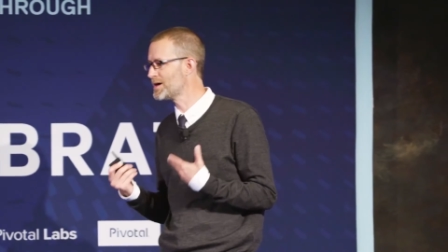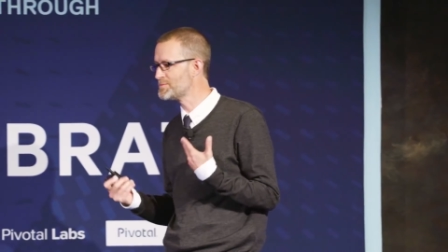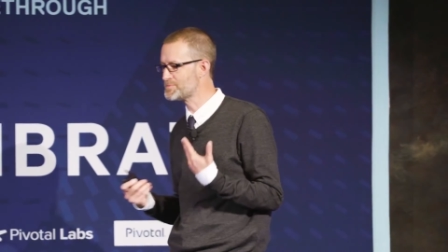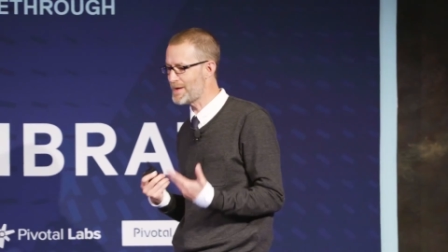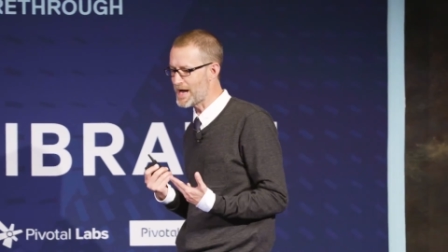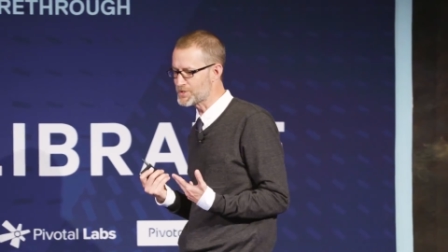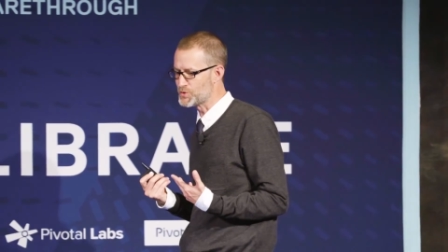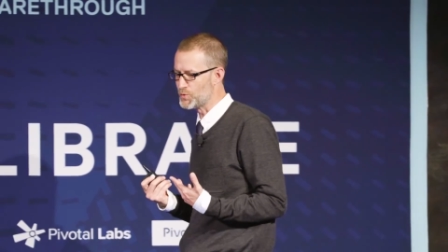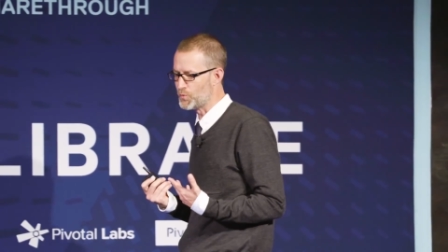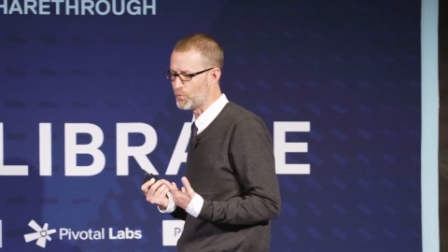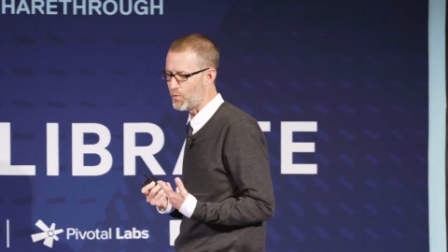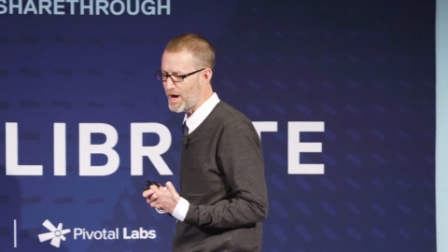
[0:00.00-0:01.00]
all comes back
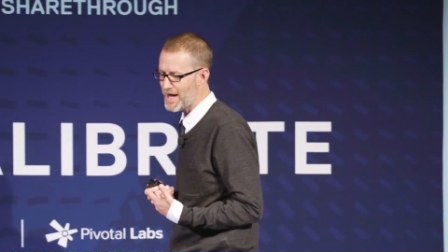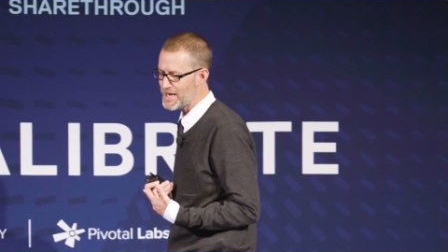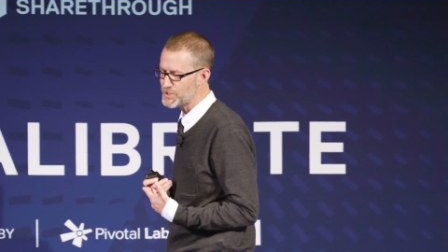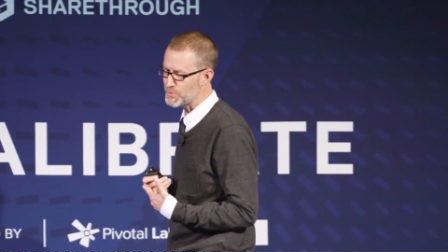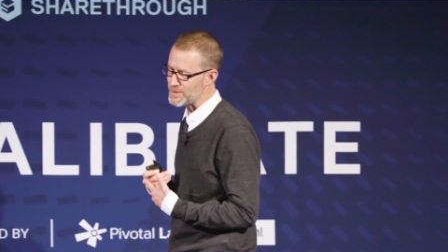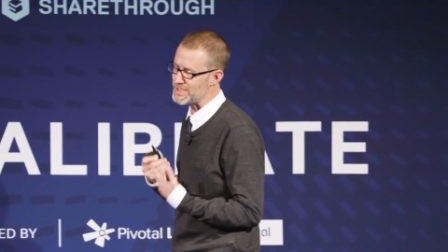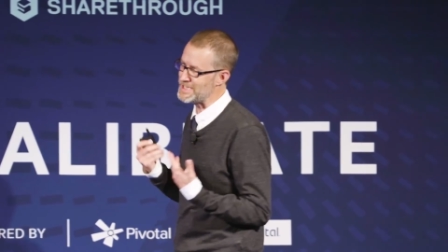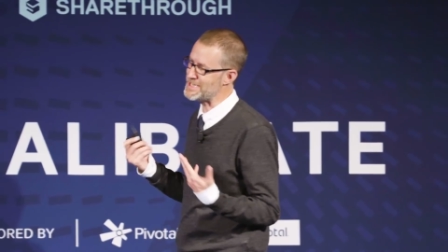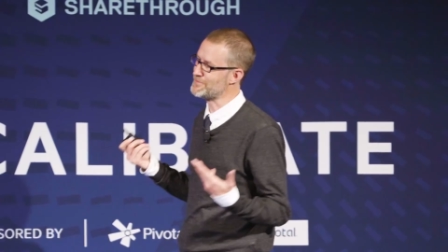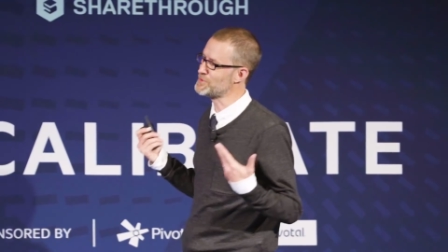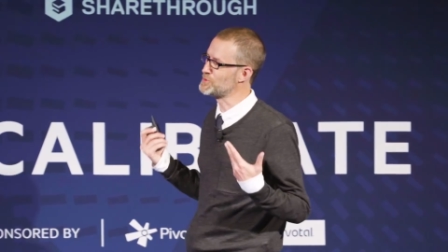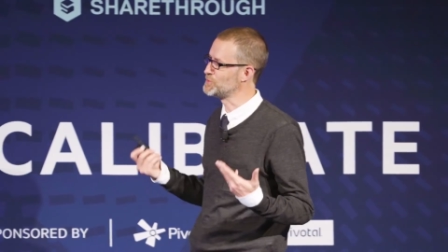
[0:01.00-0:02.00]
to why do we
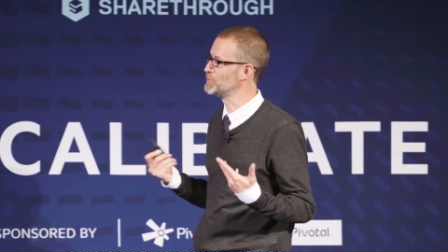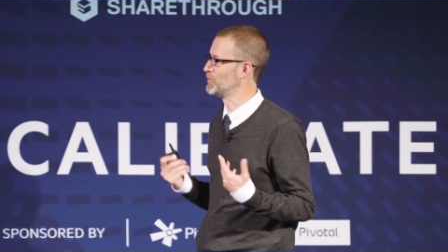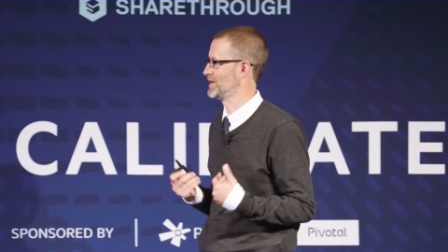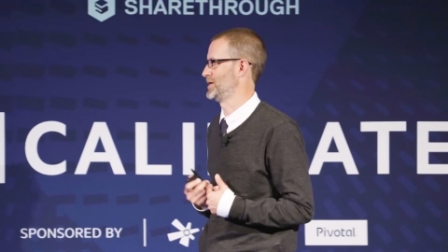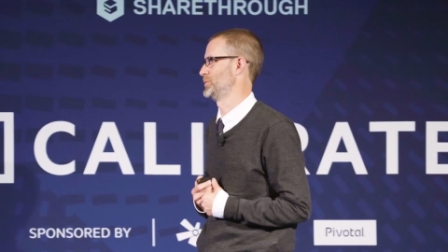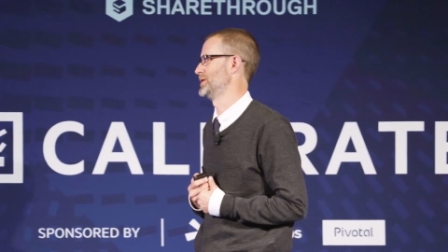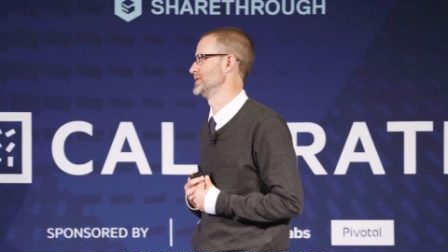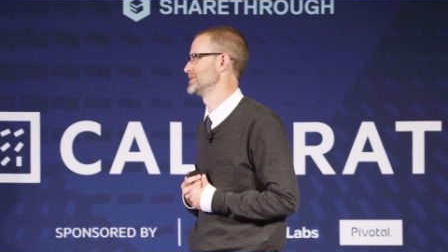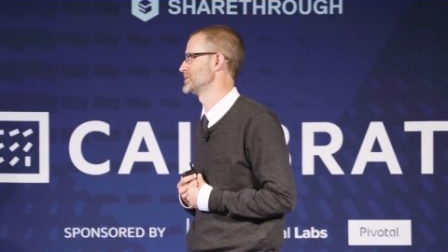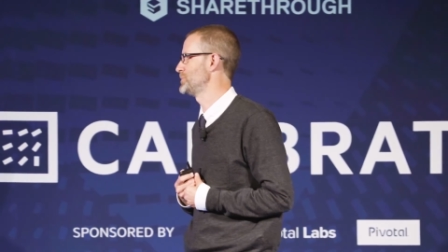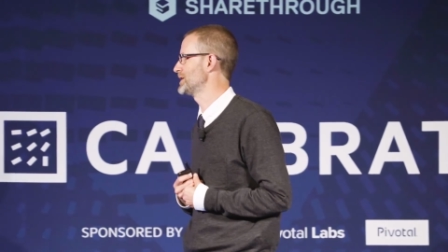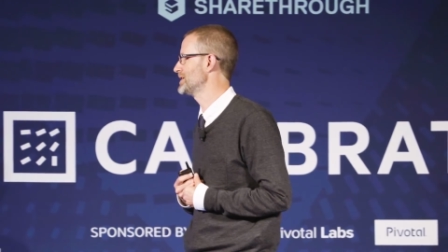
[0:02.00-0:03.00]
even do
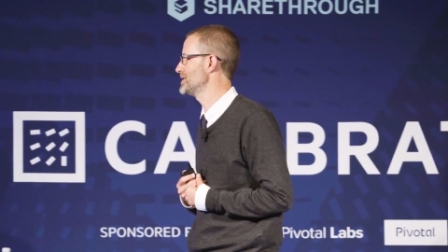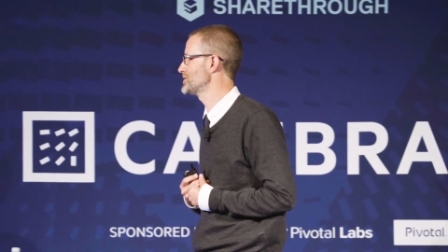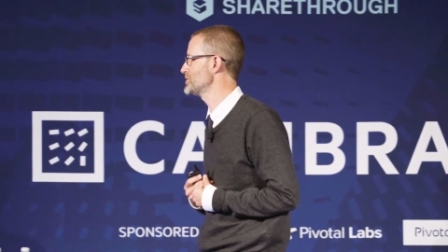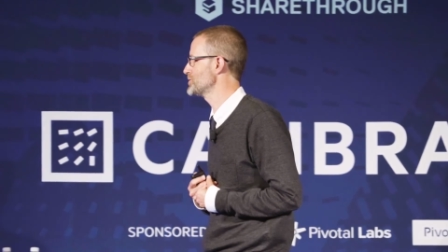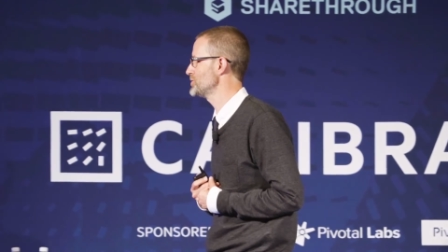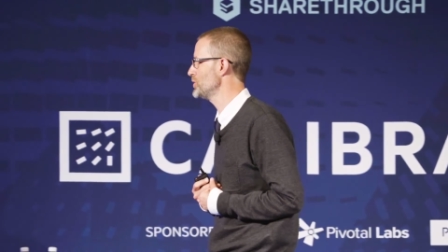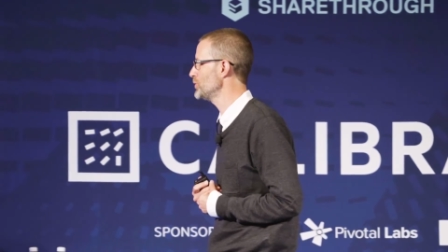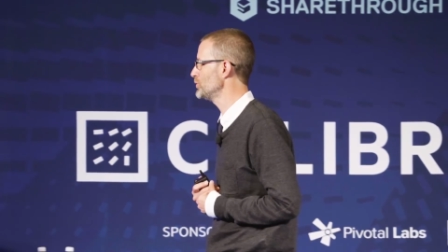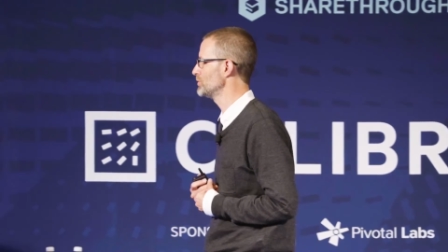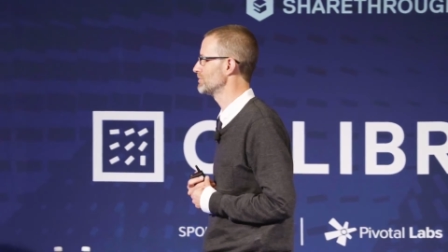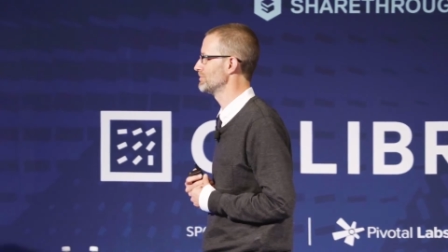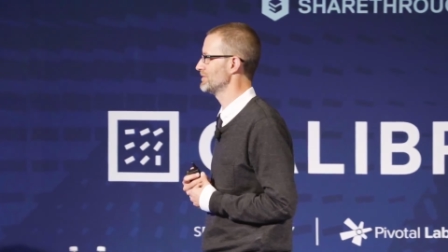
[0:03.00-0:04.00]
one-on-ones? Because there's
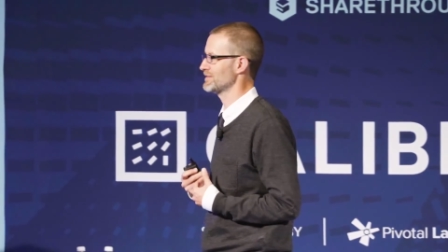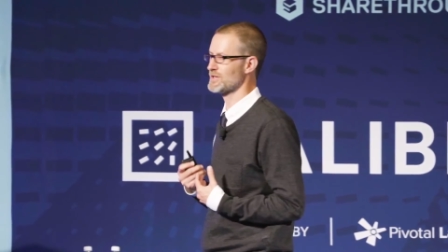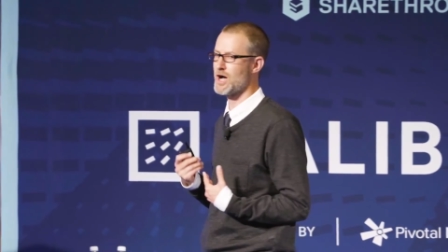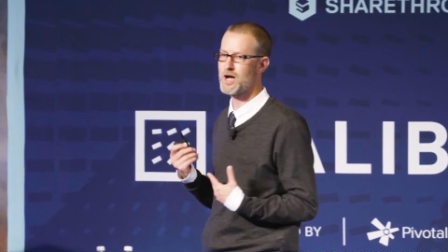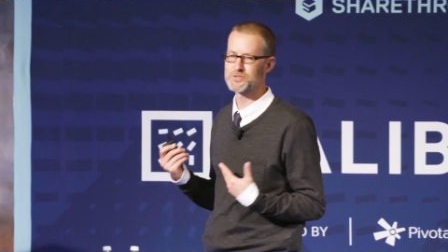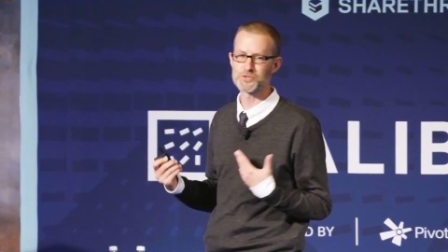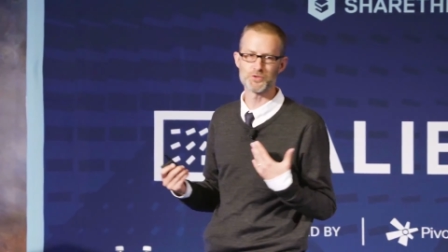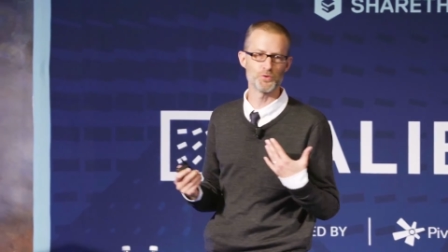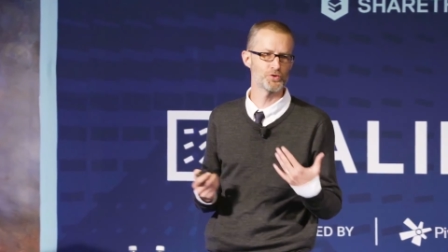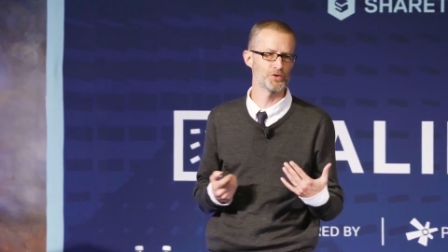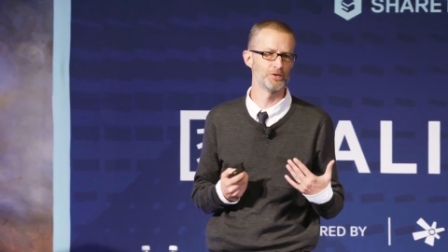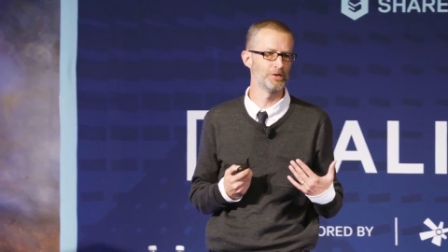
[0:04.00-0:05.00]
no
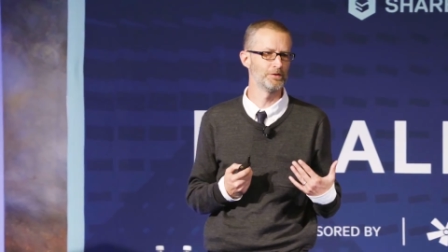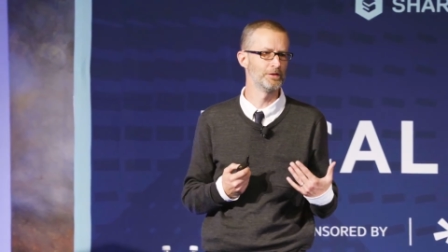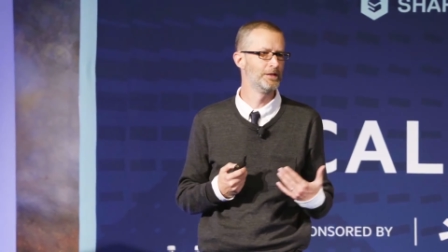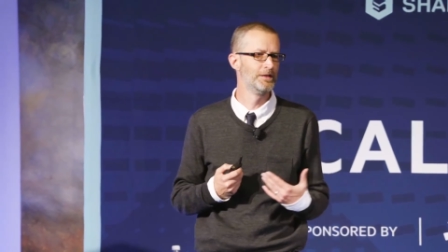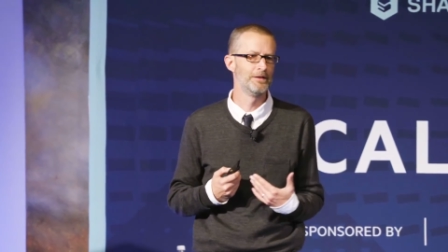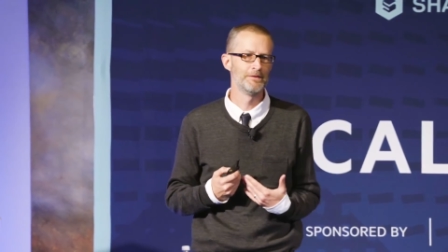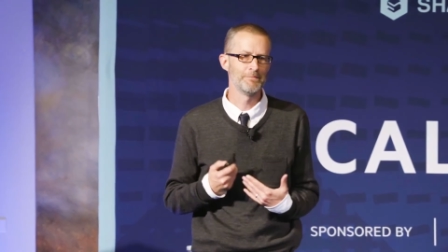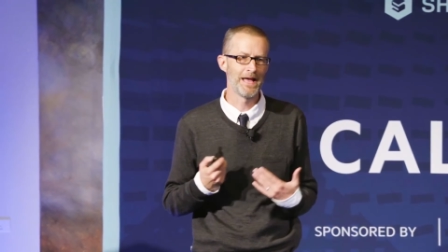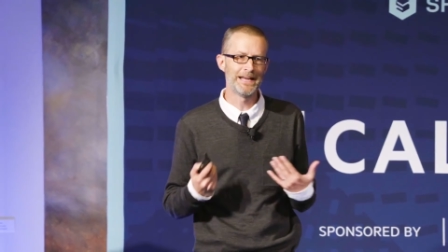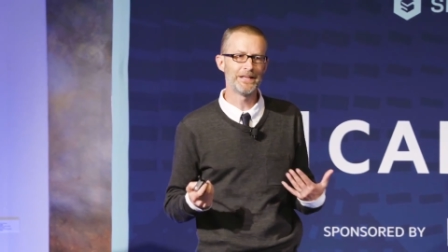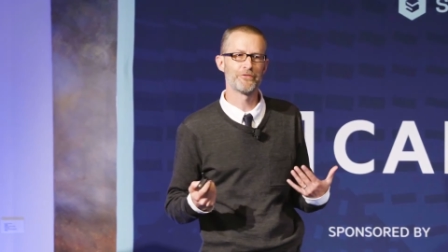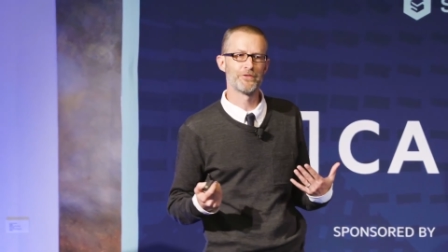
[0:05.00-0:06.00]
constitutional
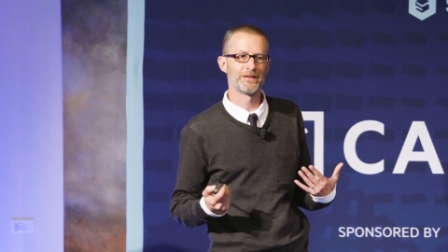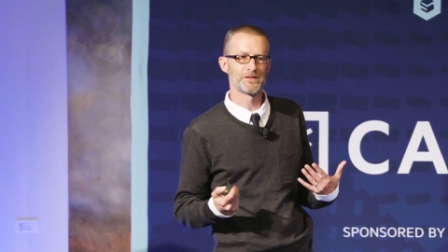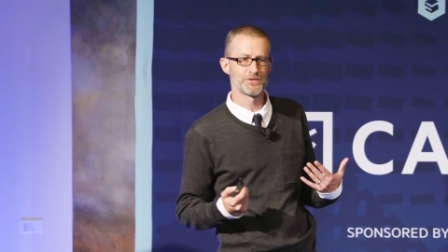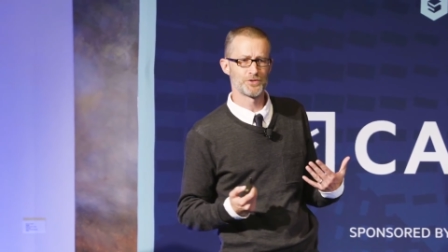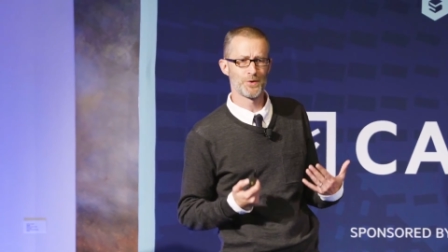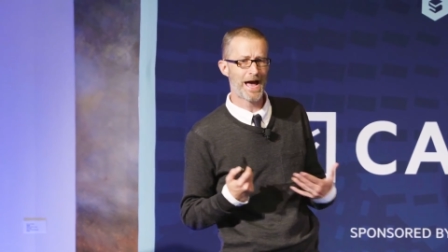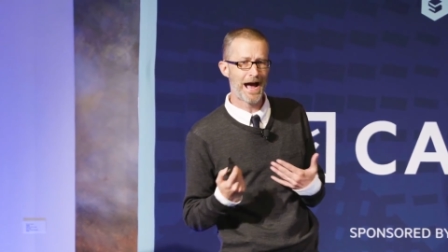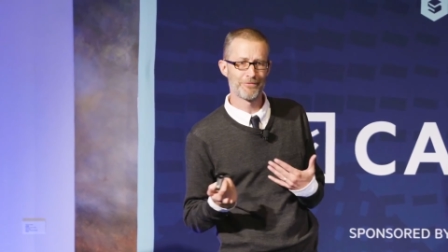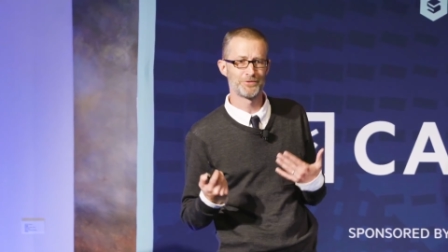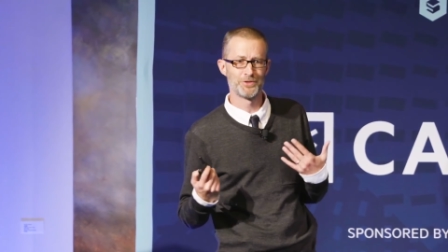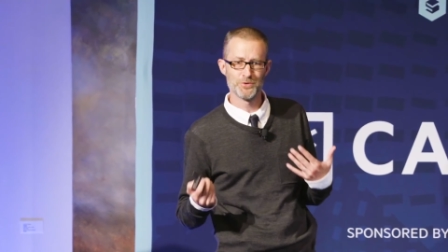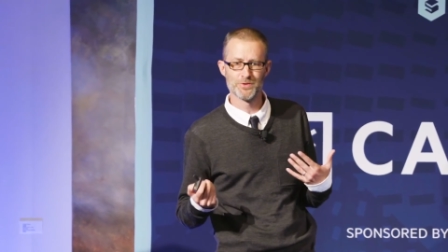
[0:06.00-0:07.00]
anything that says you
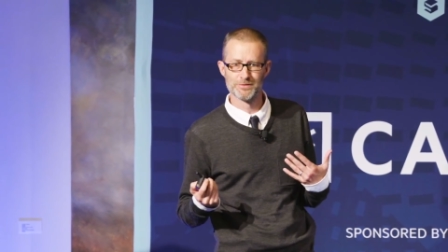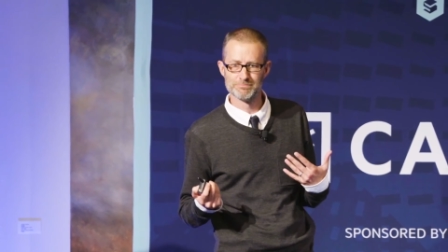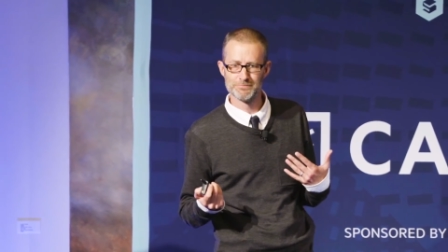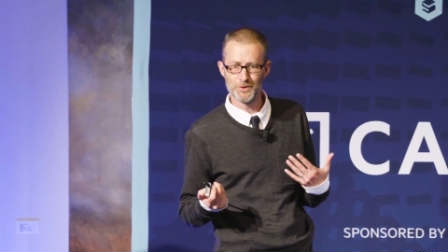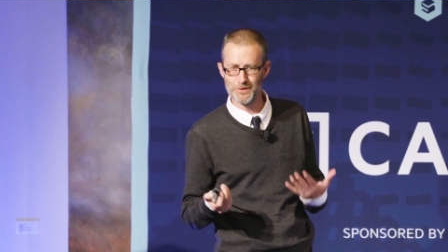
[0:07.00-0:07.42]
have to do them.